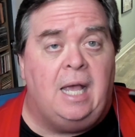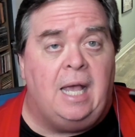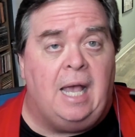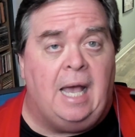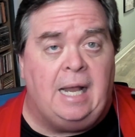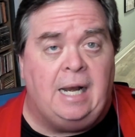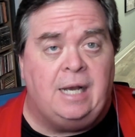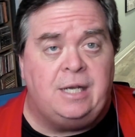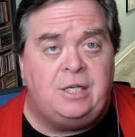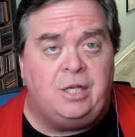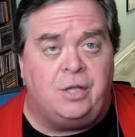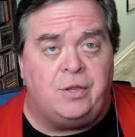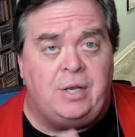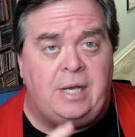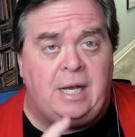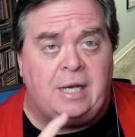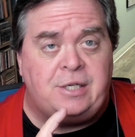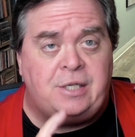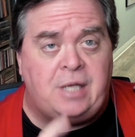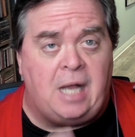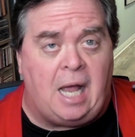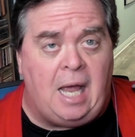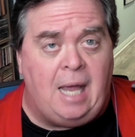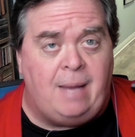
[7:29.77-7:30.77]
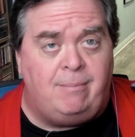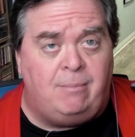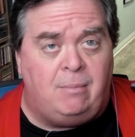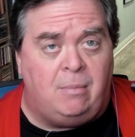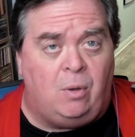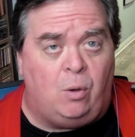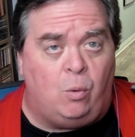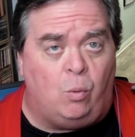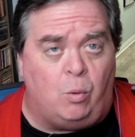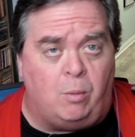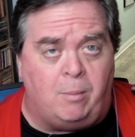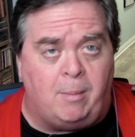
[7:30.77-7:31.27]
And until the next time,
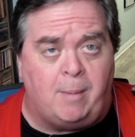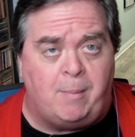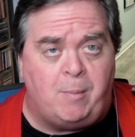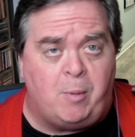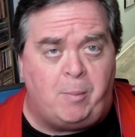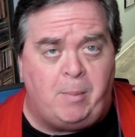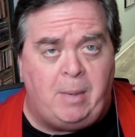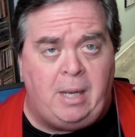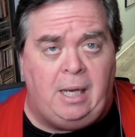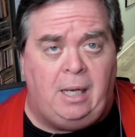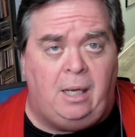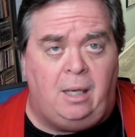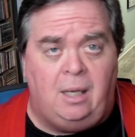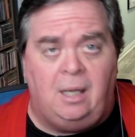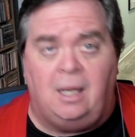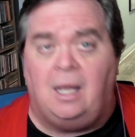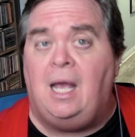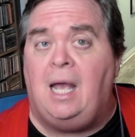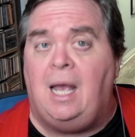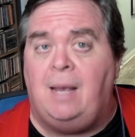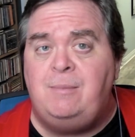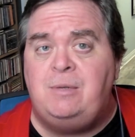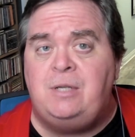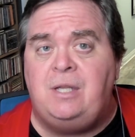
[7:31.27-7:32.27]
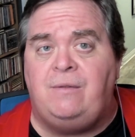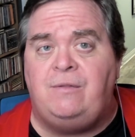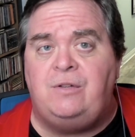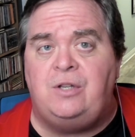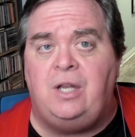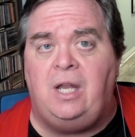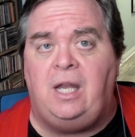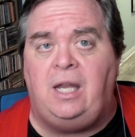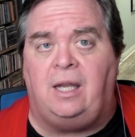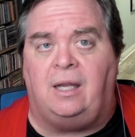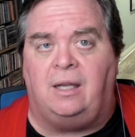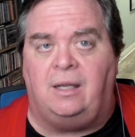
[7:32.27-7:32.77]
remember me. I'm Steve
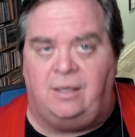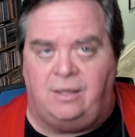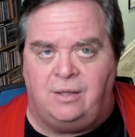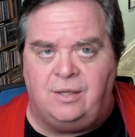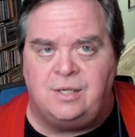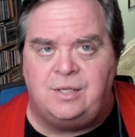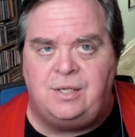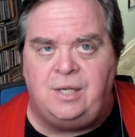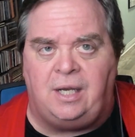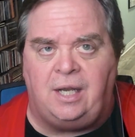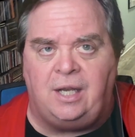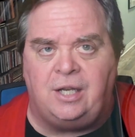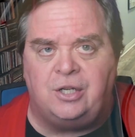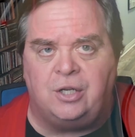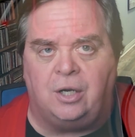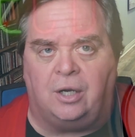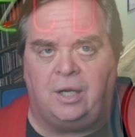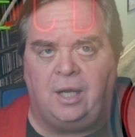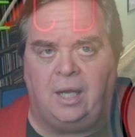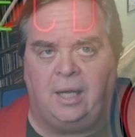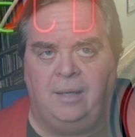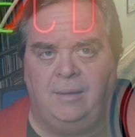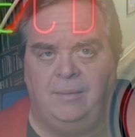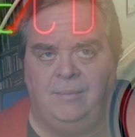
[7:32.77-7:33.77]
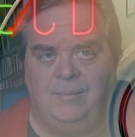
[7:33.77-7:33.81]
Schnee, the CD Junkie.